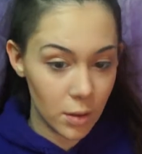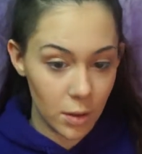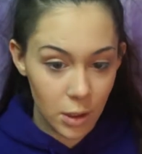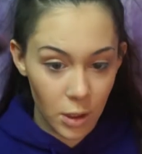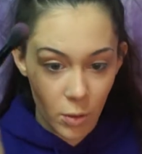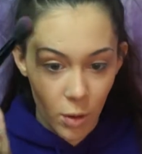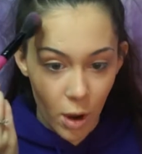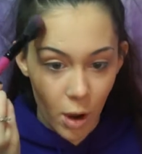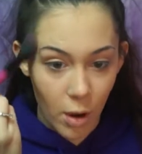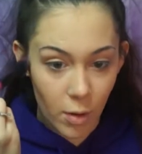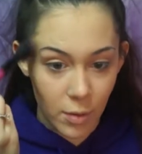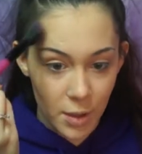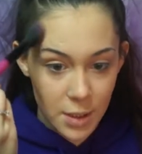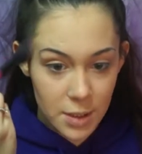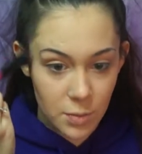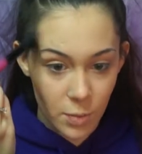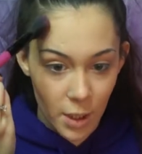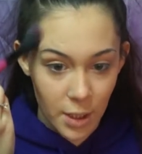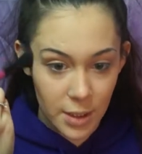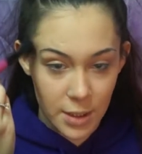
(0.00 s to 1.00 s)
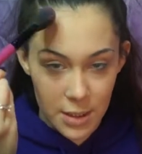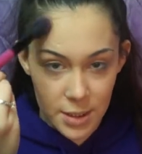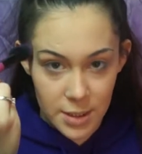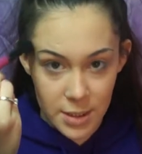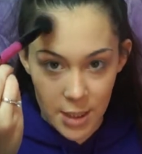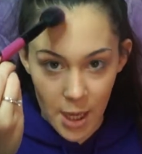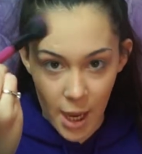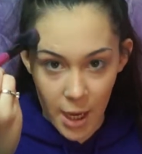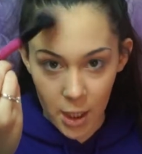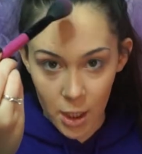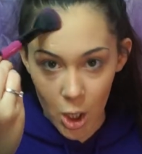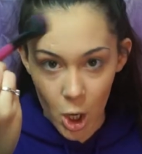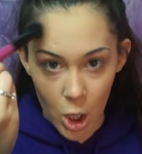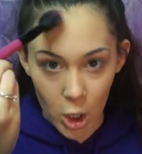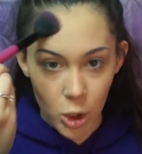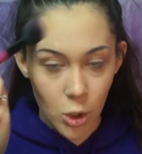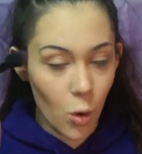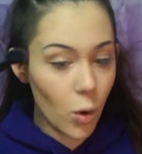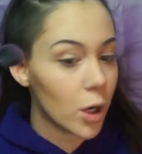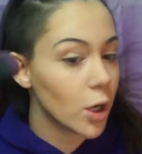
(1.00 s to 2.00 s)
You always want to set
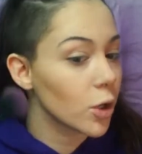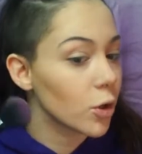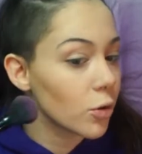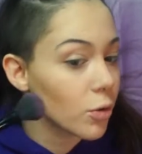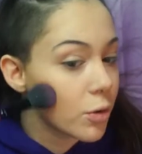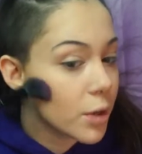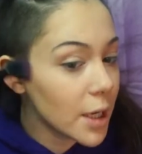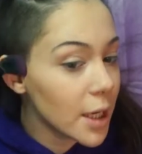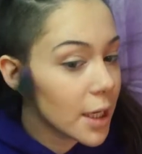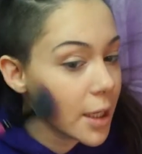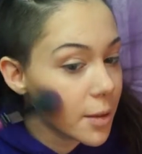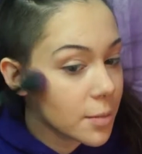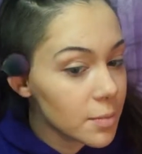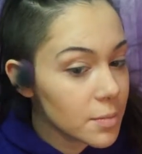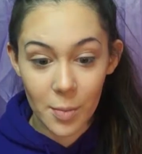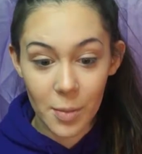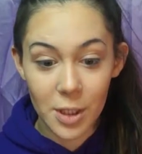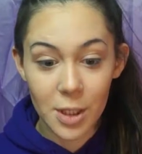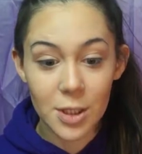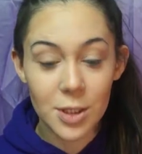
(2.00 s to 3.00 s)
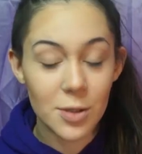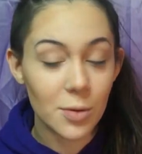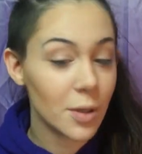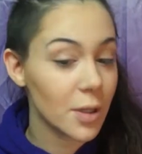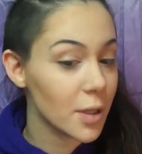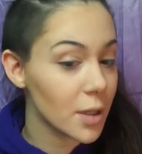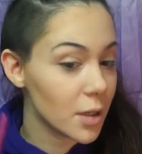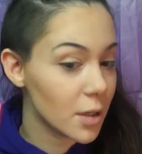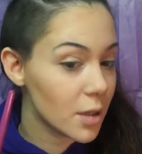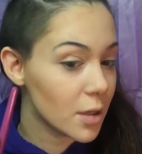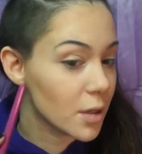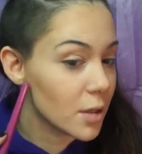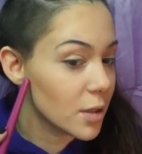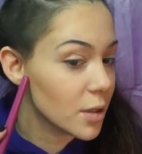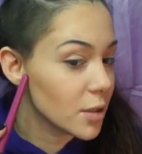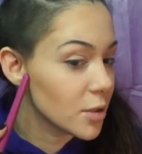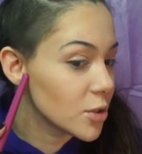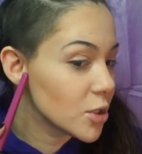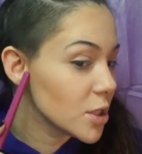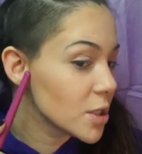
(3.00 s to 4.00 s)
your cream. I'm gonna do a little,
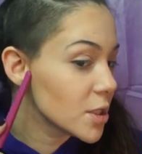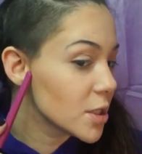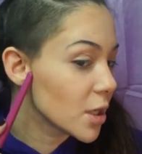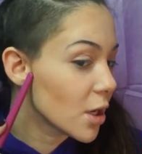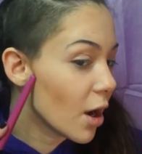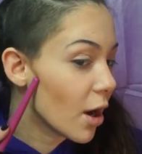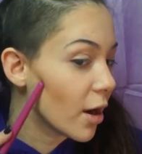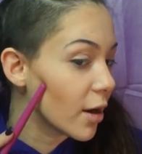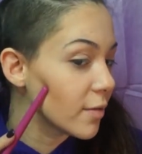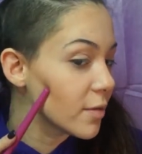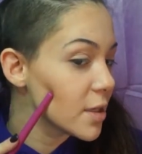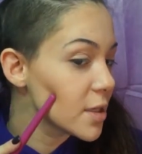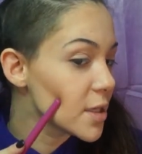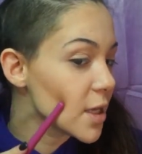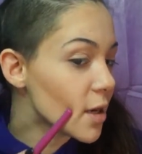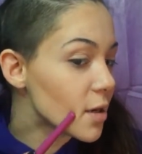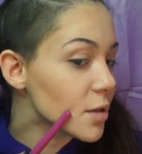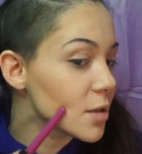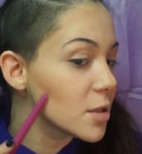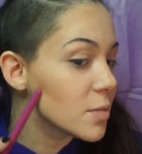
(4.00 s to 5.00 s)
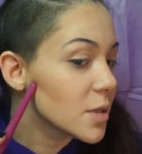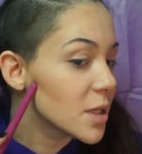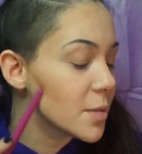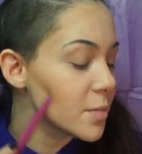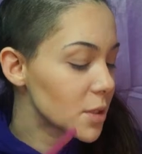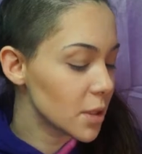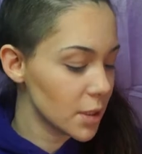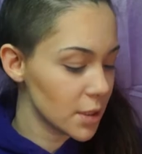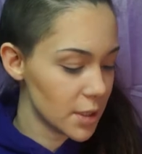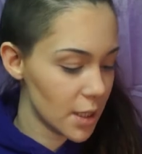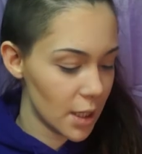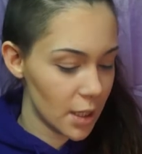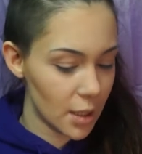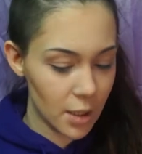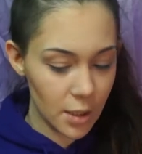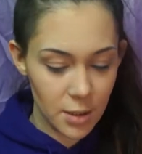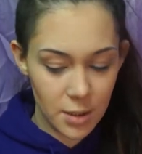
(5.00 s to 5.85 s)
just to carve this out a little bit, I'm gonna take